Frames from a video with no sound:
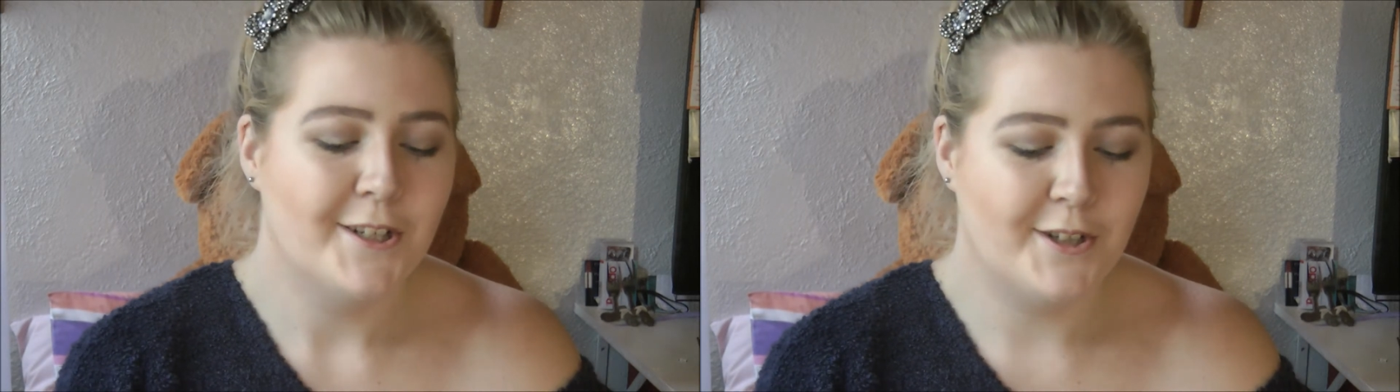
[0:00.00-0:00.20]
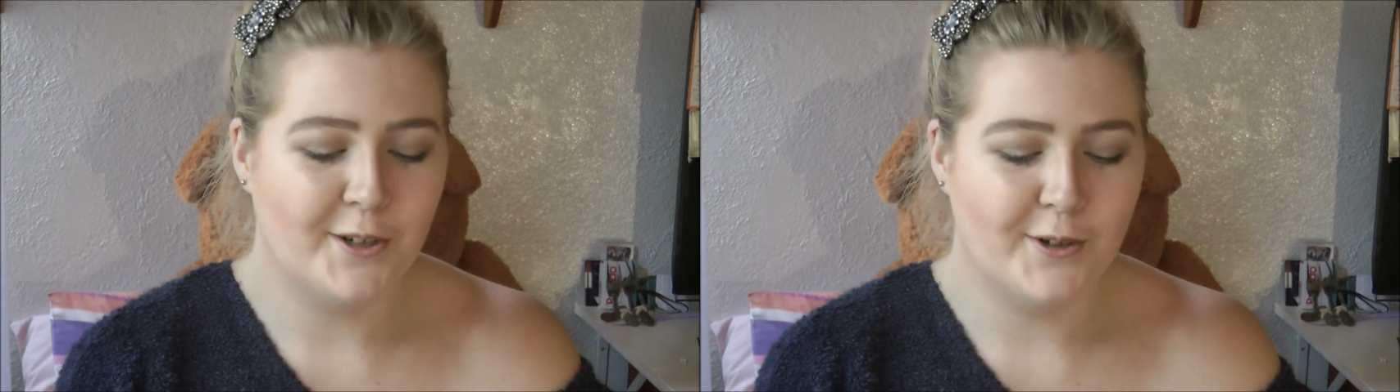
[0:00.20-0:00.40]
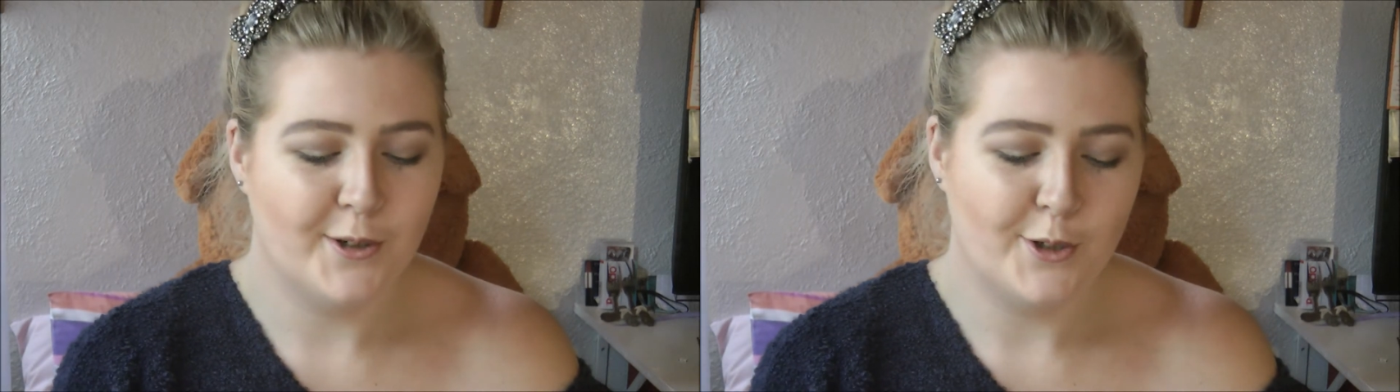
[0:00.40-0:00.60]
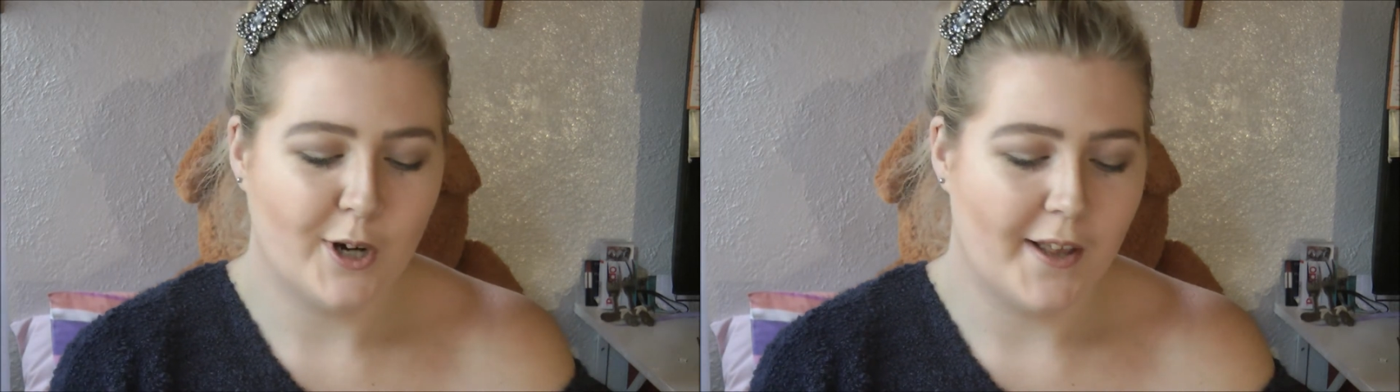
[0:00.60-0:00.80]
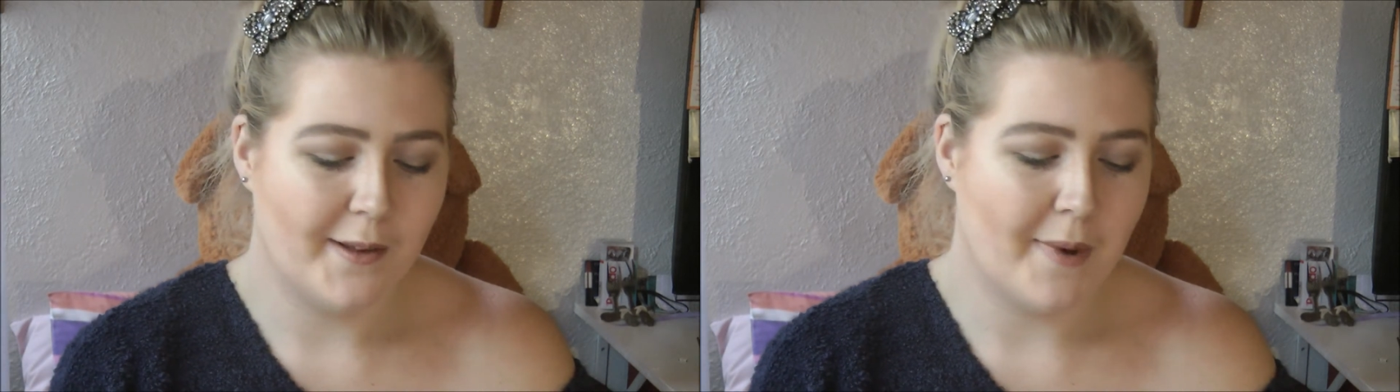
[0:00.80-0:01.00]
to
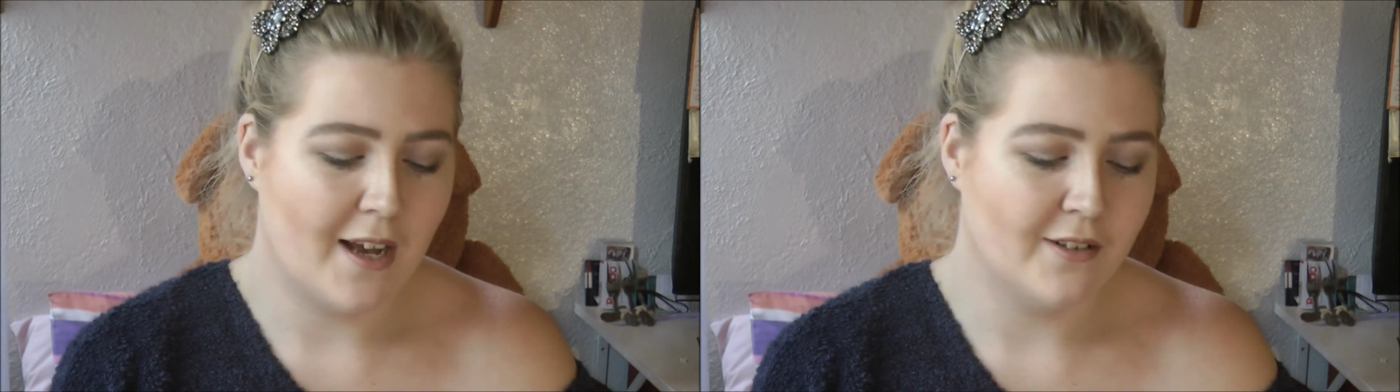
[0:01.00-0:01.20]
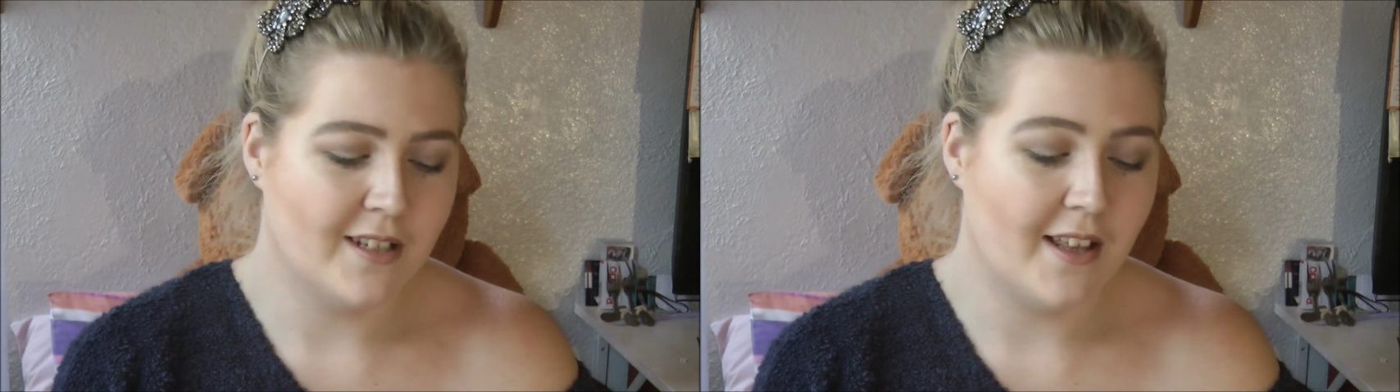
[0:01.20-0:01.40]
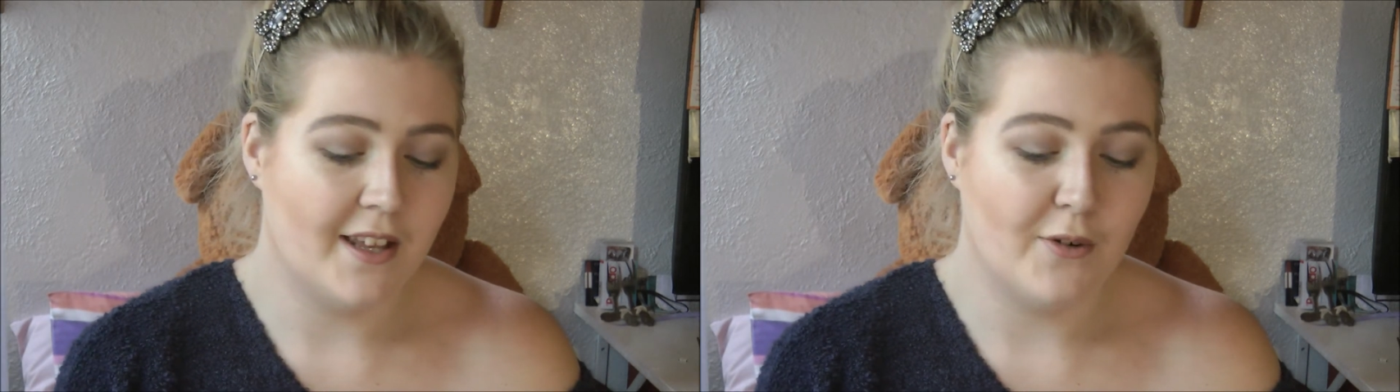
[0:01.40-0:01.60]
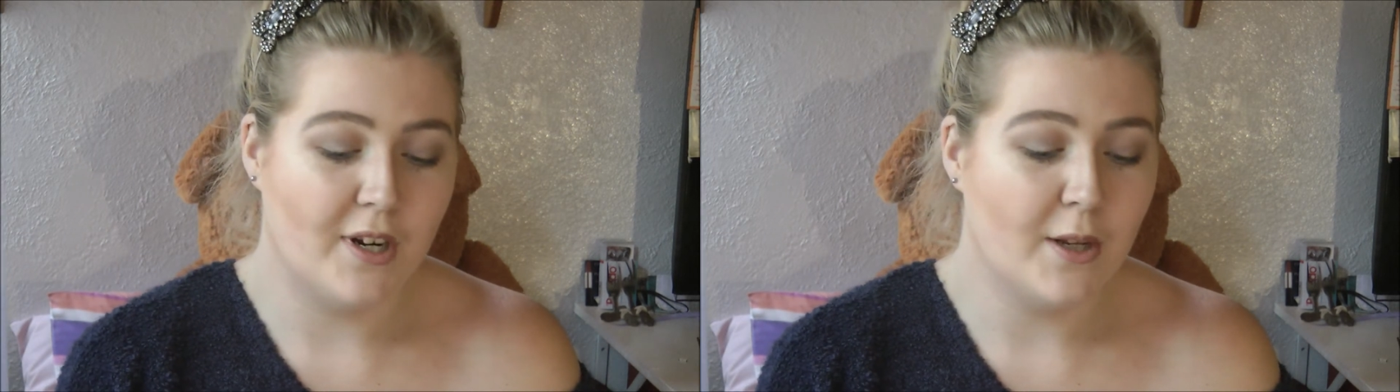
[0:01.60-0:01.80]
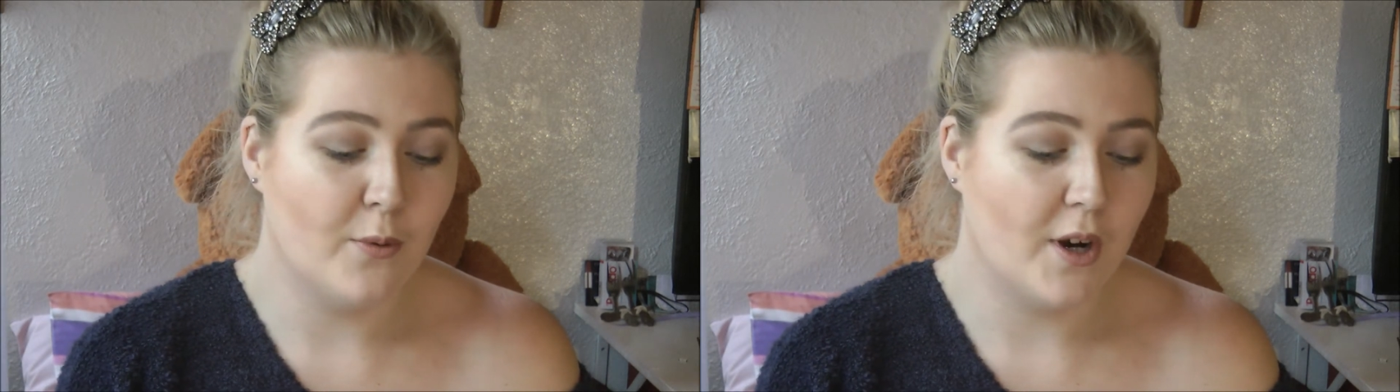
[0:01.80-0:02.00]
try them out, and they
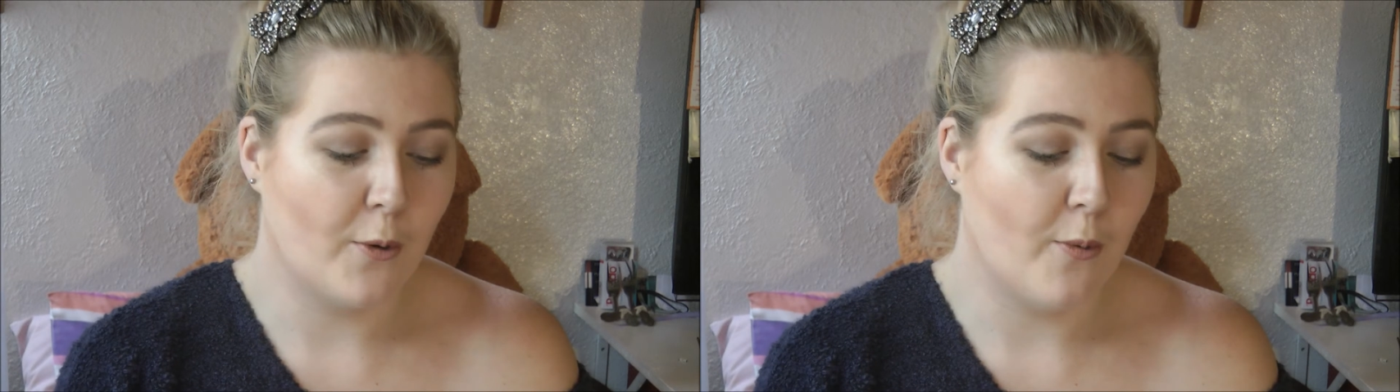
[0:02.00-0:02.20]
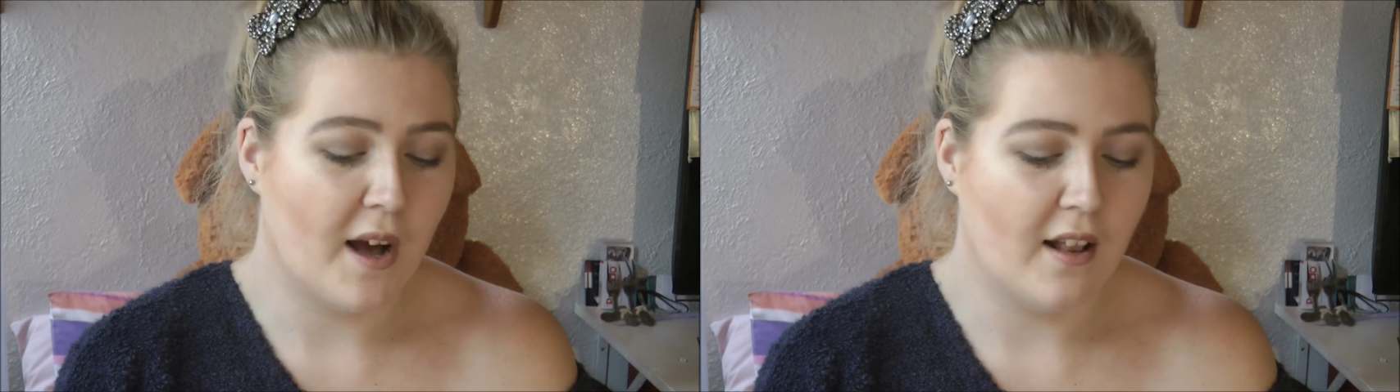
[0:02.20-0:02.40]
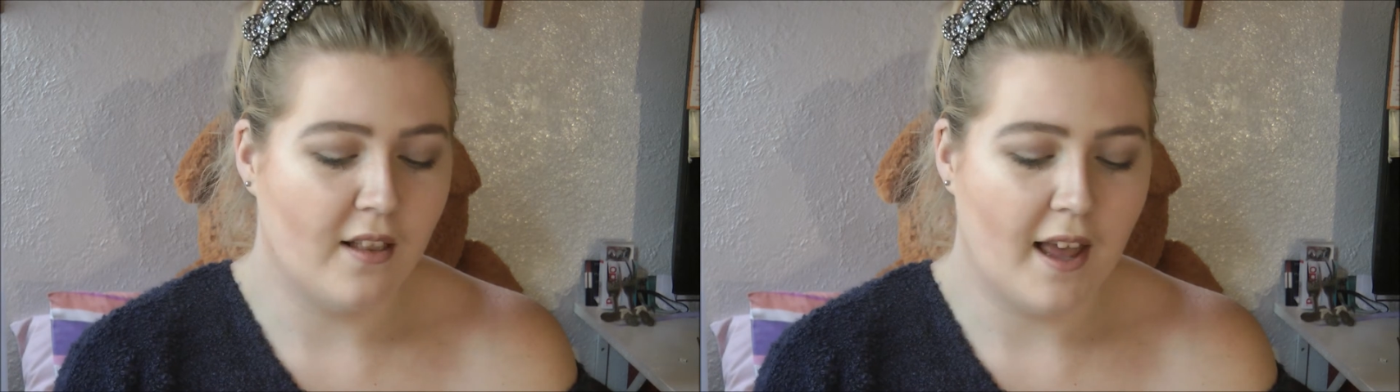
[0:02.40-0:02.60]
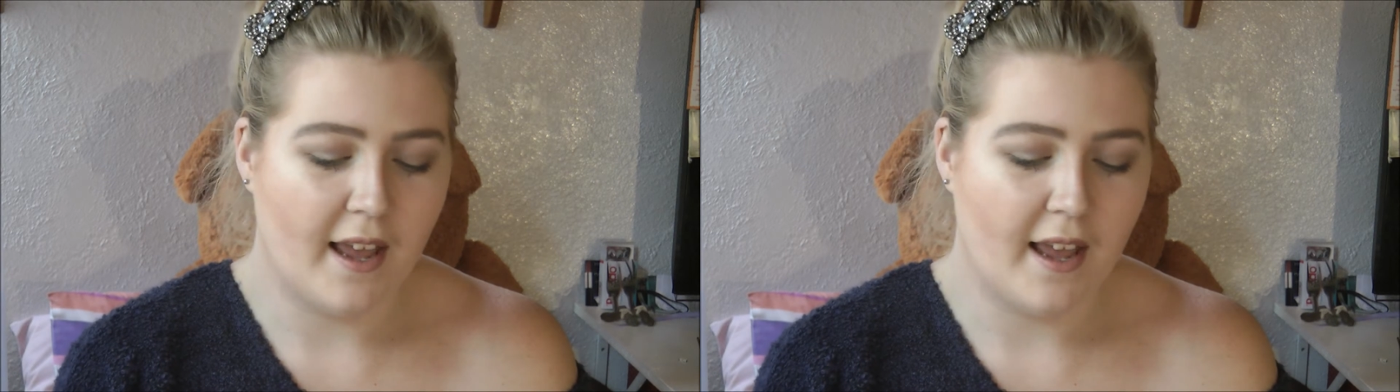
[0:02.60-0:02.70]
really work well.